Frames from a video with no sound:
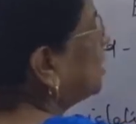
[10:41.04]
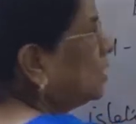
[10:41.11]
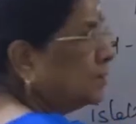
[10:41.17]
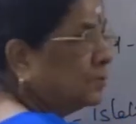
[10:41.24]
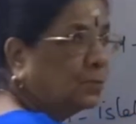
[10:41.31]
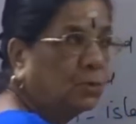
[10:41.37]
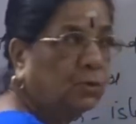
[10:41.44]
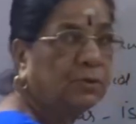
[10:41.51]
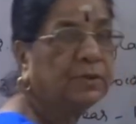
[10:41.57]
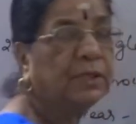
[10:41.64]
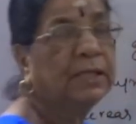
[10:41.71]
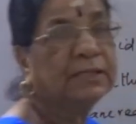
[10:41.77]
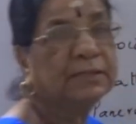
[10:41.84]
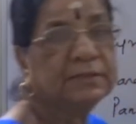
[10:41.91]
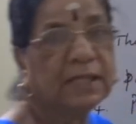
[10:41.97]
hormone
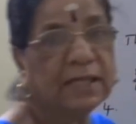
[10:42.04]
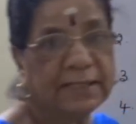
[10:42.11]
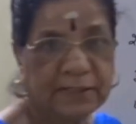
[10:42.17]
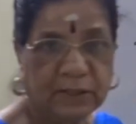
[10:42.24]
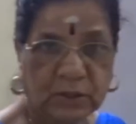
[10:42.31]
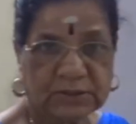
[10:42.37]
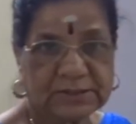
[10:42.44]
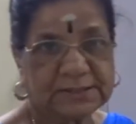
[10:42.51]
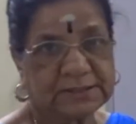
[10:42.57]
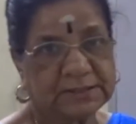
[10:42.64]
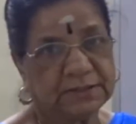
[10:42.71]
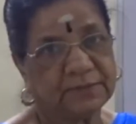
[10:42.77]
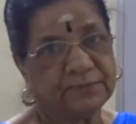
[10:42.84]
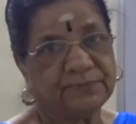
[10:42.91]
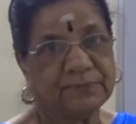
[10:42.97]

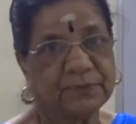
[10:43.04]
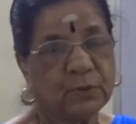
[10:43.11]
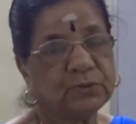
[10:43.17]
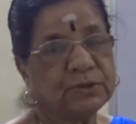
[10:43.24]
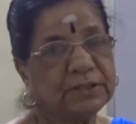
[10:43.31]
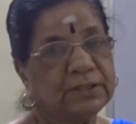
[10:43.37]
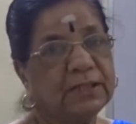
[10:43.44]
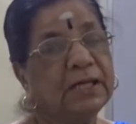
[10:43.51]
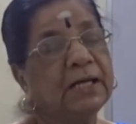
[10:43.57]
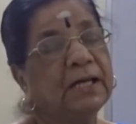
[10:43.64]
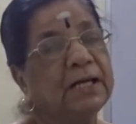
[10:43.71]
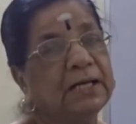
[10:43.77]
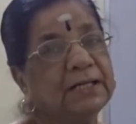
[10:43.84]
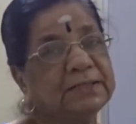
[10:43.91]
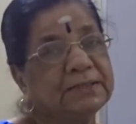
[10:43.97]
thyroxine. Okay,
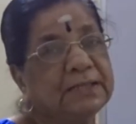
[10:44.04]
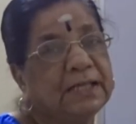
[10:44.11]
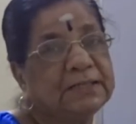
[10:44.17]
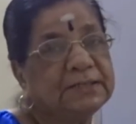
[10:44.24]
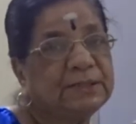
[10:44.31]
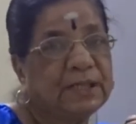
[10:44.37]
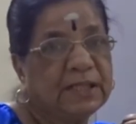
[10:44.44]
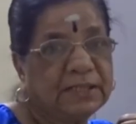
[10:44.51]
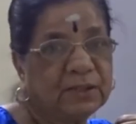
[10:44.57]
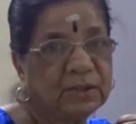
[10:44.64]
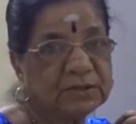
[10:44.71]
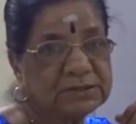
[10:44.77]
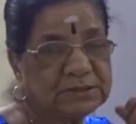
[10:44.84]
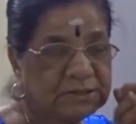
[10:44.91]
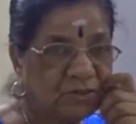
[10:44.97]
and that
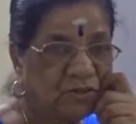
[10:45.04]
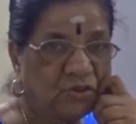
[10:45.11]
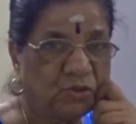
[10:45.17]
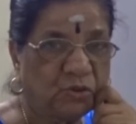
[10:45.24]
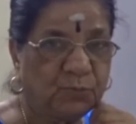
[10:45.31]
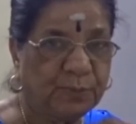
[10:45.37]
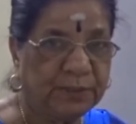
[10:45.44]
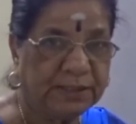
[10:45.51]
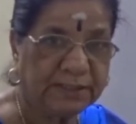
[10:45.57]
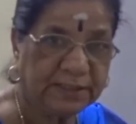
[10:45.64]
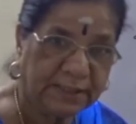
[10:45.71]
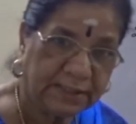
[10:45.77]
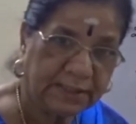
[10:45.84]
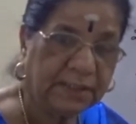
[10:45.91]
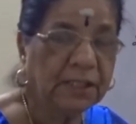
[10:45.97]
thyroxine should be
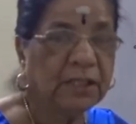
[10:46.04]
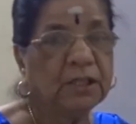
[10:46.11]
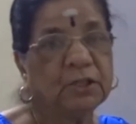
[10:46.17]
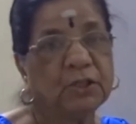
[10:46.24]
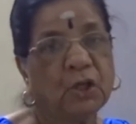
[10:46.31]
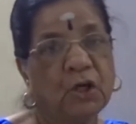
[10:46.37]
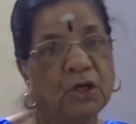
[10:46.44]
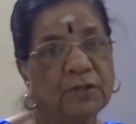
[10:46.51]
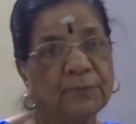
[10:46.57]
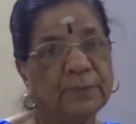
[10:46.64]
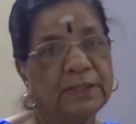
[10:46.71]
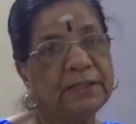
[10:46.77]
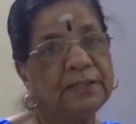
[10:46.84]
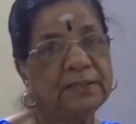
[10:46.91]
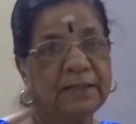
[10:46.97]
in
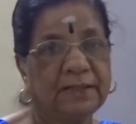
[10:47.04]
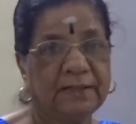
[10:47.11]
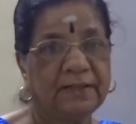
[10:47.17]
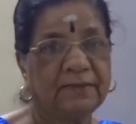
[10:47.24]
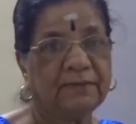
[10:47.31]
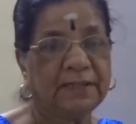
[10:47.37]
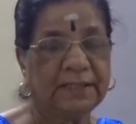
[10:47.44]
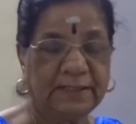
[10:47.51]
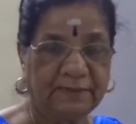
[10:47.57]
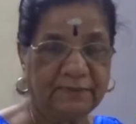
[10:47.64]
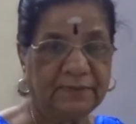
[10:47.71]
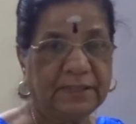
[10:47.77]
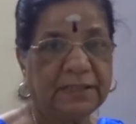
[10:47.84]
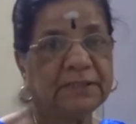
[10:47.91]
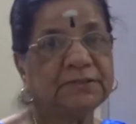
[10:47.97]
normal
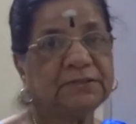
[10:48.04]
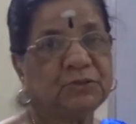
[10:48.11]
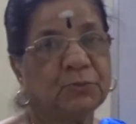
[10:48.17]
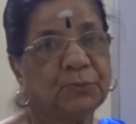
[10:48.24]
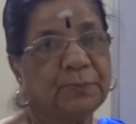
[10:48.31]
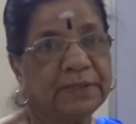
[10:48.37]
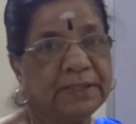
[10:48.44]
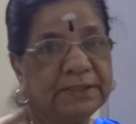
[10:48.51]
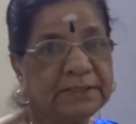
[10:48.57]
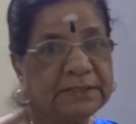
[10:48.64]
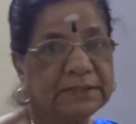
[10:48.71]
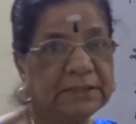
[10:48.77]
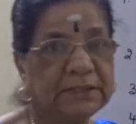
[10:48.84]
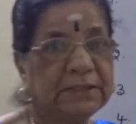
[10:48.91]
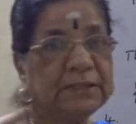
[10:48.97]
level to
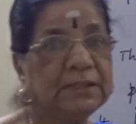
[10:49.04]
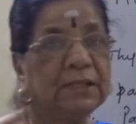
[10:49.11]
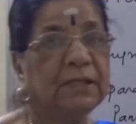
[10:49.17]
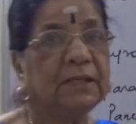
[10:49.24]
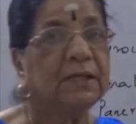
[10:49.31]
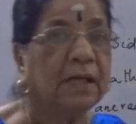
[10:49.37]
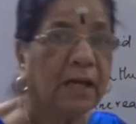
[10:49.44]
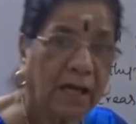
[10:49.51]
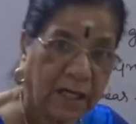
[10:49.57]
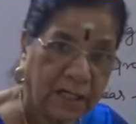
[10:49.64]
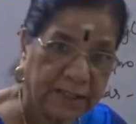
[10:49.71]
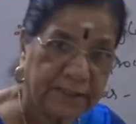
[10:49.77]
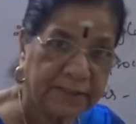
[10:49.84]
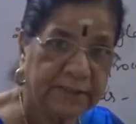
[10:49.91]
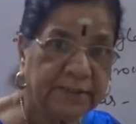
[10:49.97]
maintain
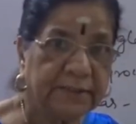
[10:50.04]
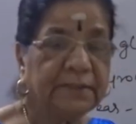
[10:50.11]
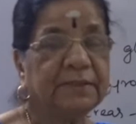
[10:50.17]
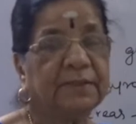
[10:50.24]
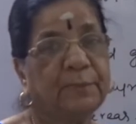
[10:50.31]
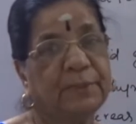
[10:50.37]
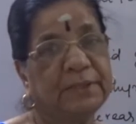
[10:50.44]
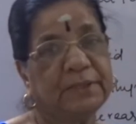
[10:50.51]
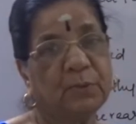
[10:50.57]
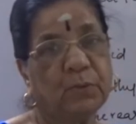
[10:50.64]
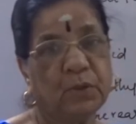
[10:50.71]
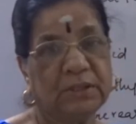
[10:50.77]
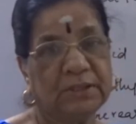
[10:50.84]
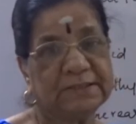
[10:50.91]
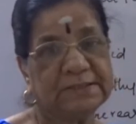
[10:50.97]
iodine
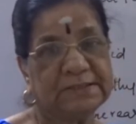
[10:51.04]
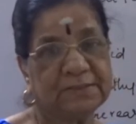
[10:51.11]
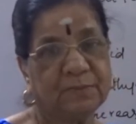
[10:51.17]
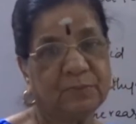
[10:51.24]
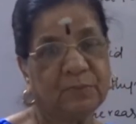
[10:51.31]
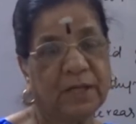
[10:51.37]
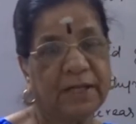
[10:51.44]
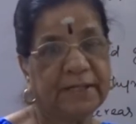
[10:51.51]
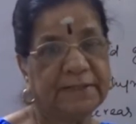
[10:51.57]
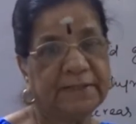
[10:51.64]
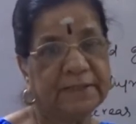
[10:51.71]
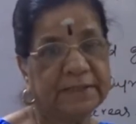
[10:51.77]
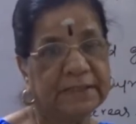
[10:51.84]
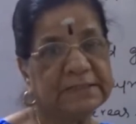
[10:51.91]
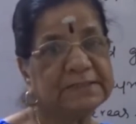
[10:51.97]
metabolism.
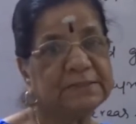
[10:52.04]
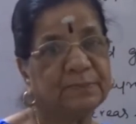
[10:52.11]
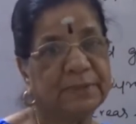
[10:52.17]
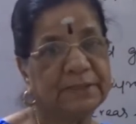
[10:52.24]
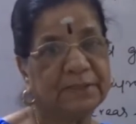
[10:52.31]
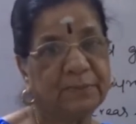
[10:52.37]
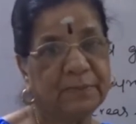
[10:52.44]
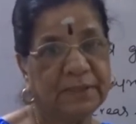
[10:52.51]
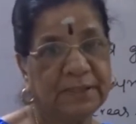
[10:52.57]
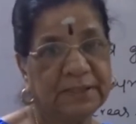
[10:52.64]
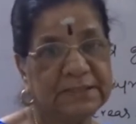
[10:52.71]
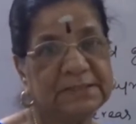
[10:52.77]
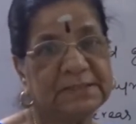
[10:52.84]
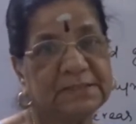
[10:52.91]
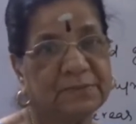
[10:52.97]
Iodine is
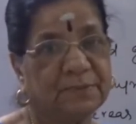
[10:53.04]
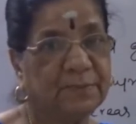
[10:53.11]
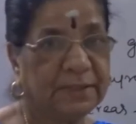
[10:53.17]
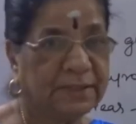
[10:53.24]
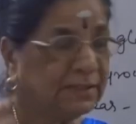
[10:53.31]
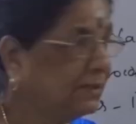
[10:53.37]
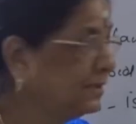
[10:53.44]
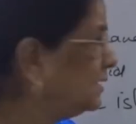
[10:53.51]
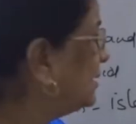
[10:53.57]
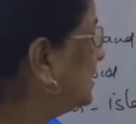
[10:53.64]
metabolized by the